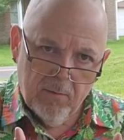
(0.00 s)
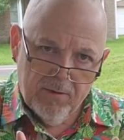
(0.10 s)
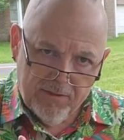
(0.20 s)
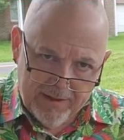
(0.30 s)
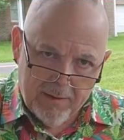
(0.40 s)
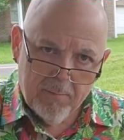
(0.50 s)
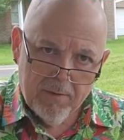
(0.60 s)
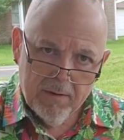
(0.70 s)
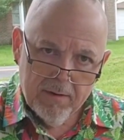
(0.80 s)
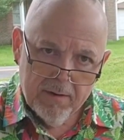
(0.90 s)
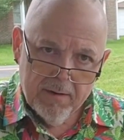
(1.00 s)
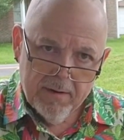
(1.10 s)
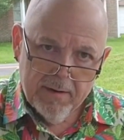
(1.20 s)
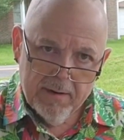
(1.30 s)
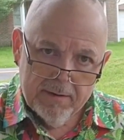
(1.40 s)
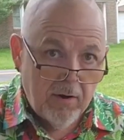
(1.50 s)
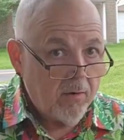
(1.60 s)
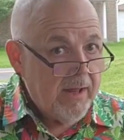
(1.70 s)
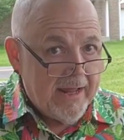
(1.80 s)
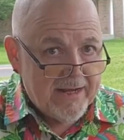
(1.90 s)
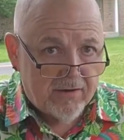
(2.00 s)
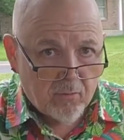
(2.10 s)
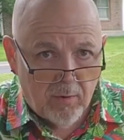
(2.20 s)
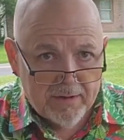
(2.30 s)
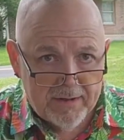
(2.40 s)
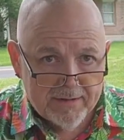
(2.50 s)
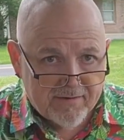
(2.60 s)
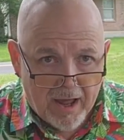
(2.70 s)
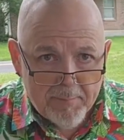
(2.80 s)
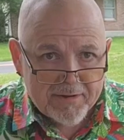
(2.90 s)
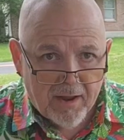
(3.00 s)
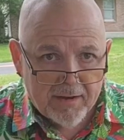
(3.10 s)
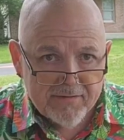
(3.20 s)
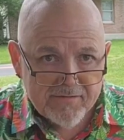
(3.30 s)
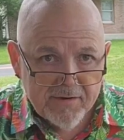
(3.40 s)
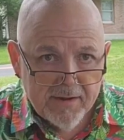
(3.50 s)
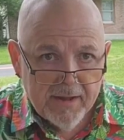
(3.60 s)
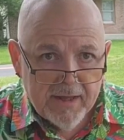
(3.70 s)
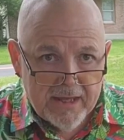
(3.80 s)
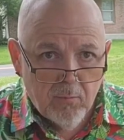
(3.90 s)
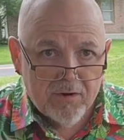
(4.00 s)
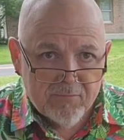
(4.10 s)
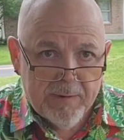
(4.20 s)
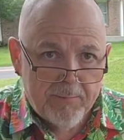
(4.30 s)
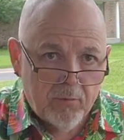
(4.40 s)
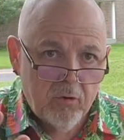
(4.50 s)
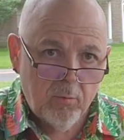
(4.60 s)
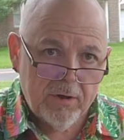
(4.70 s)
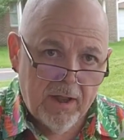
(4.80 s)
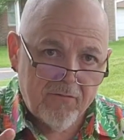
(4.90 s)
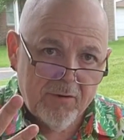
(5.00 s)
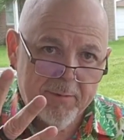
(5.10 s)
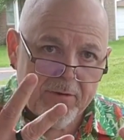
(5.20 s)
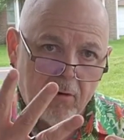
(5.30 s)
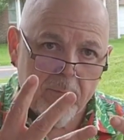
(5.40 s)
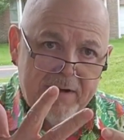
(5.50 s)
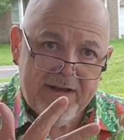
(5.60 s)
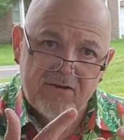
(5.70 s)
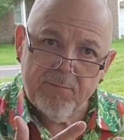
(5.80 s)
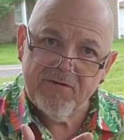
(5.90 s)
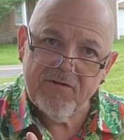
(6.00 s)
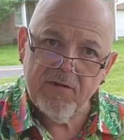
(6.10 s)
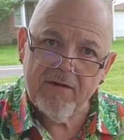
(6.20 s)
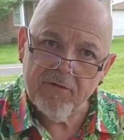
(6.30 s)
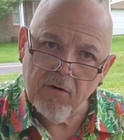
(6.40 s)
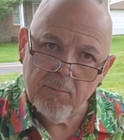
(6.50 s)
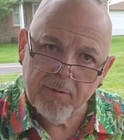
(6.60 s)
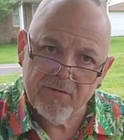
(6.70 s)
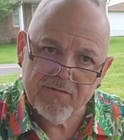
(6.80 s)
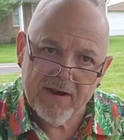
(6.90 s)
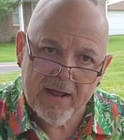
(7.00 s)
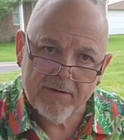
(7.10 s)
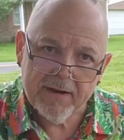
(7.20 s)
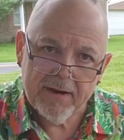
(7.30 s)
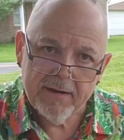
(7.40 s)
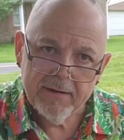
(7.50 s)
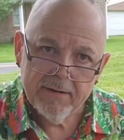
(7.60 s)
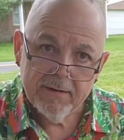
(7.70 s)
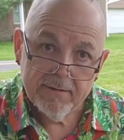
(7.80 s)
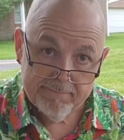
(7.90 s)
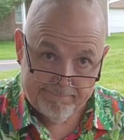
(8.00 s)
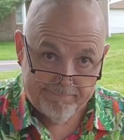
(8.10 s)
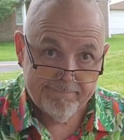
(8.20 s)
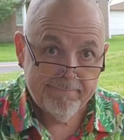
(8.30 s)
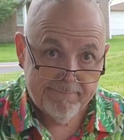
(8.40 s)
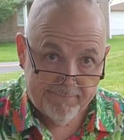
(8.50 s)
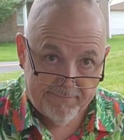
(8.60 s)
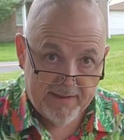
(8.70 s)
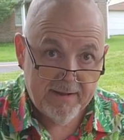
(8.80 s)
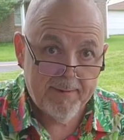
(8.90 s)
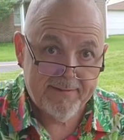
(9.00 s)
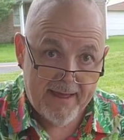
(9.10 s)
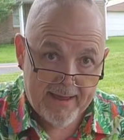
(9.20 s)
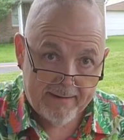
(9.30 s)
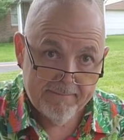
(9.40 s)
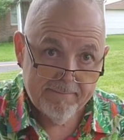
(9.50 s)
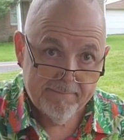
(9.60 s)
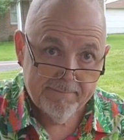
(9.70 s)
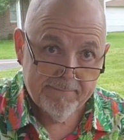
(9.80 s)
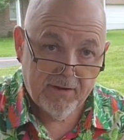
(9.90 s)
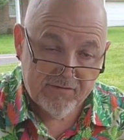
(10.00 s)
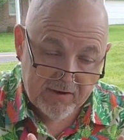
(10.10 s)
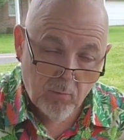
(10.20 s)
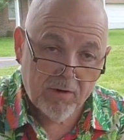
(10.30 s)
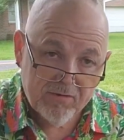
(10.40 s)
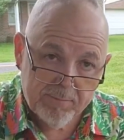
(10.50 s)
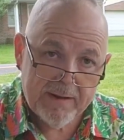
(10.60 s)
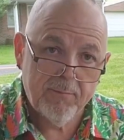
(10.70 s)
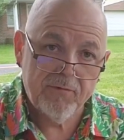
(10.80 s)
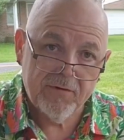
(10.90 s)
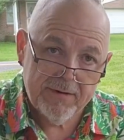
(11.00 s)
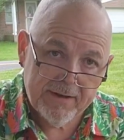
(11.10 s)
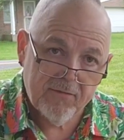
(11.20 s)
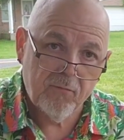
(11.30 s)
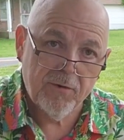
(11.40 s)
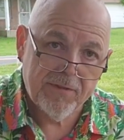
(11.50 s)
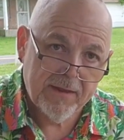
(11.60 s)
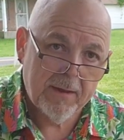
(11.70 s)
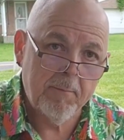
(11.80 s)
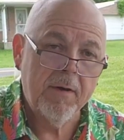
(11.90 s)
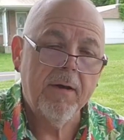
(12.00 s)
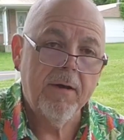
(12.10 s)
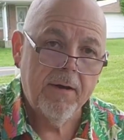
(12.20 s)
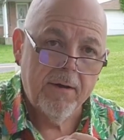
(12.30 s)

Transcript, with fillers: with him. No, he doesn't want little automatons. He wants people who will love him in their obedience, but still have their own personality. Think about that, because he wants people to live with him